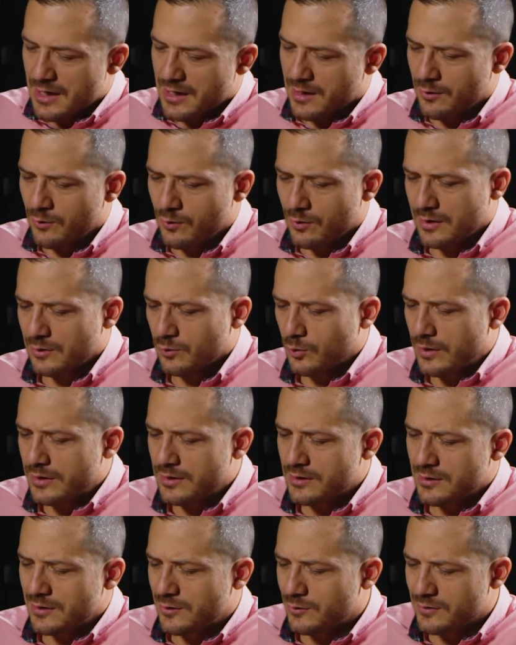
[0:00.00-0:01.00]
How and
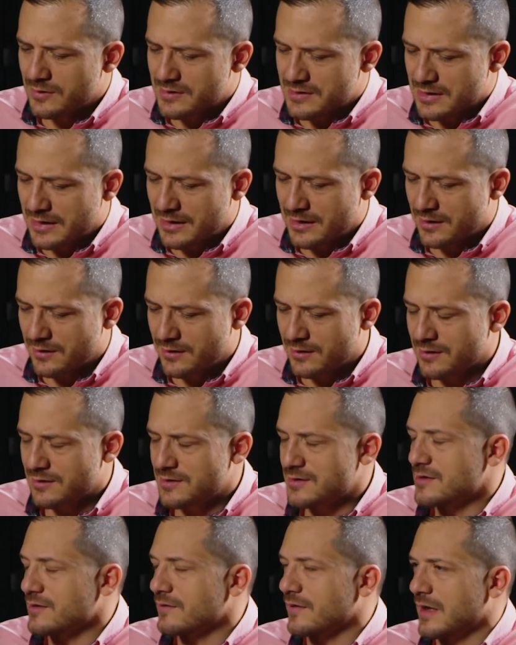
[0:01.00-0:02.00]
when did you decide that
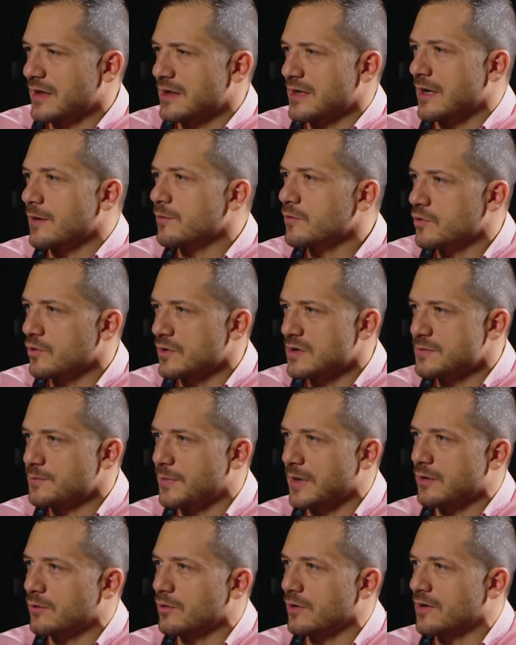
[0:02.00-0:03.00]
it's the right time to
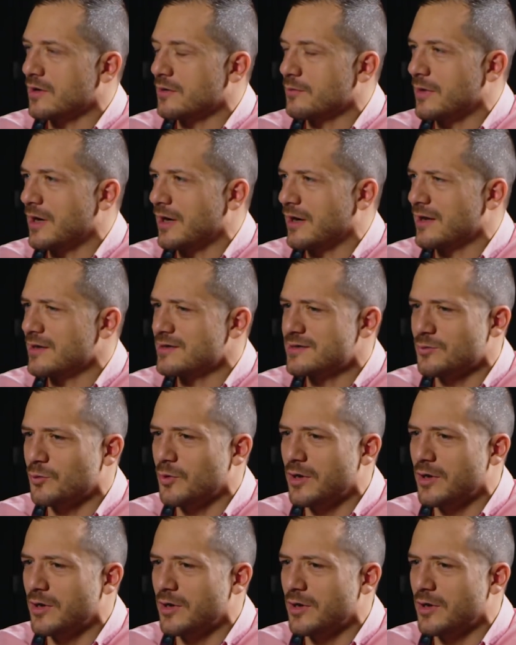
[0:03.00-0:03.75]
expand to other markets?